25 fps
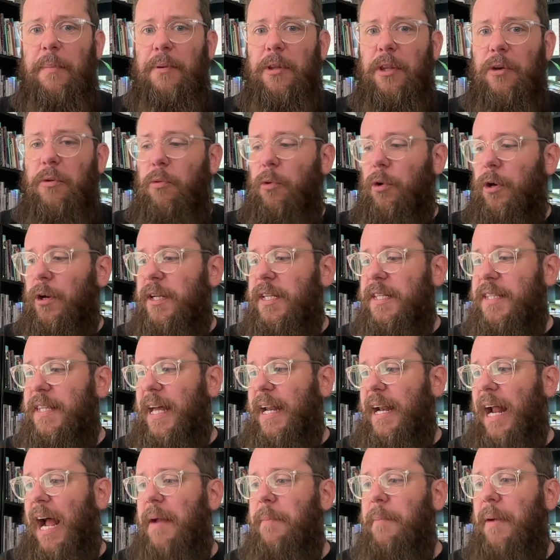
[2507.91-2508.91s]
works
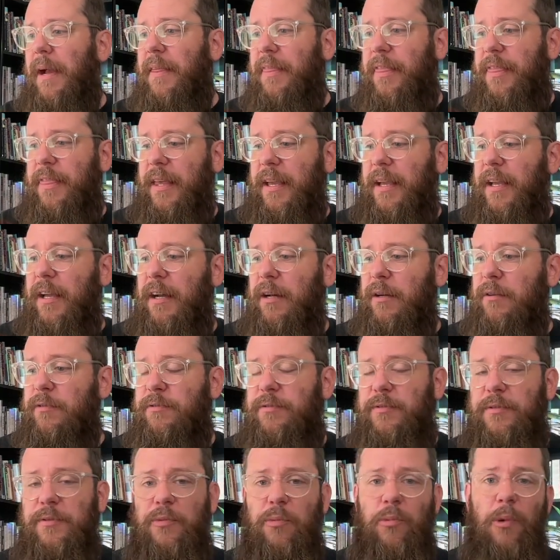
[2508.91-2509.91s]
that I might think of
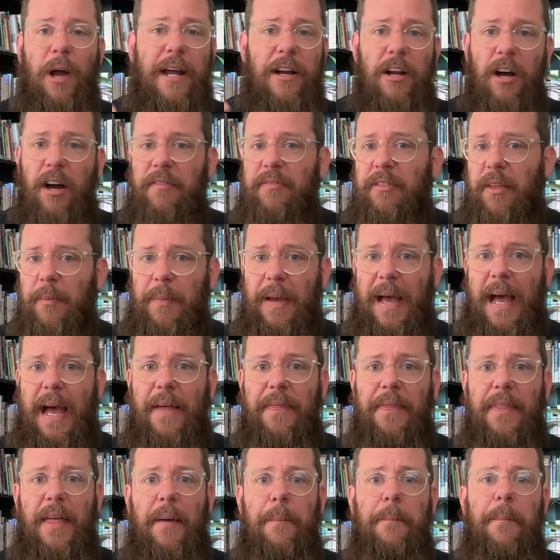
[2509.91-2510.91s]
right off the
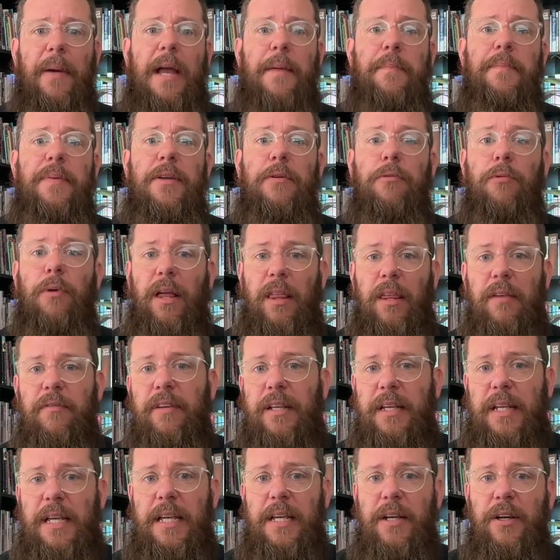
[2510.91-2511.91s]
bat that might be
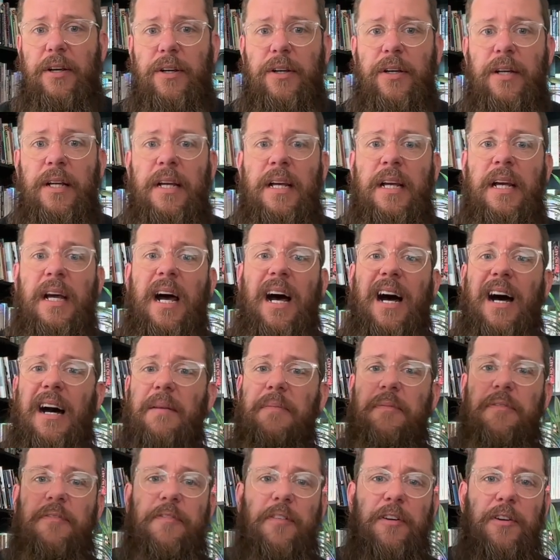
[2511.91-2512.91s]
relevant here.
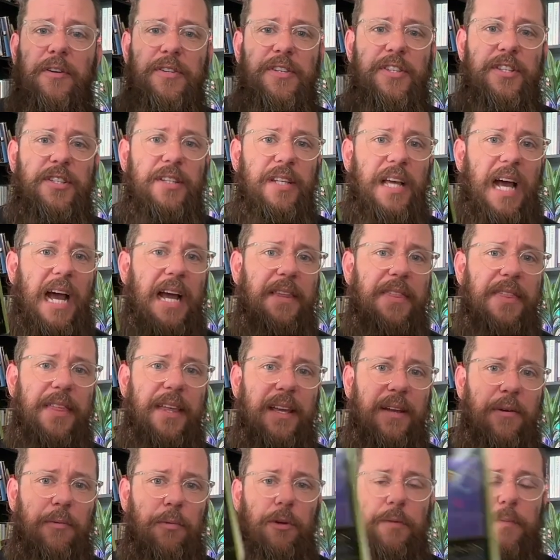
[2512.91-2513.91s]
First, I
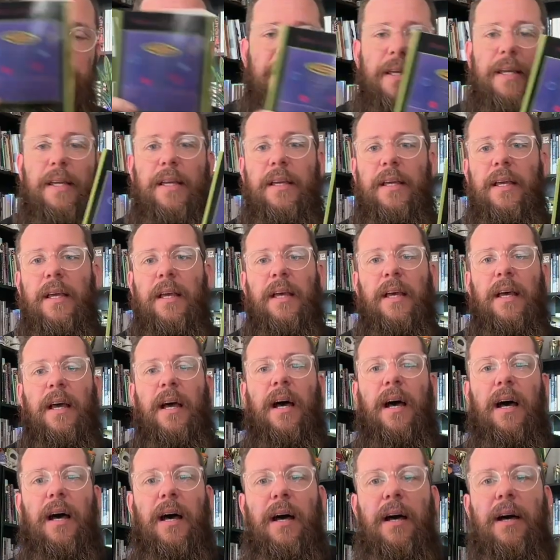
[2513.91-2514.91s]
think would be
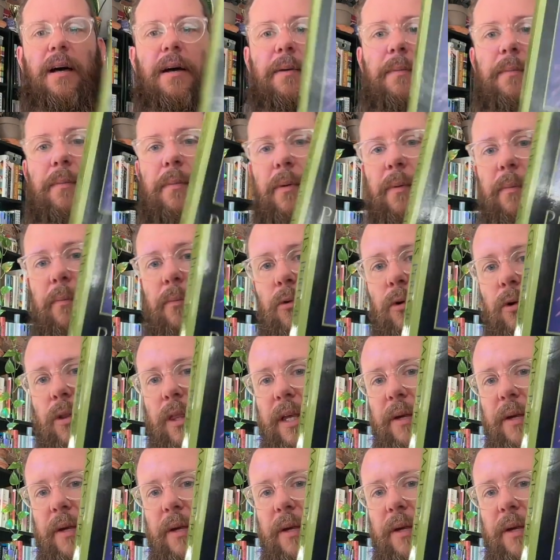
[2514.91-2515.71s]
Marie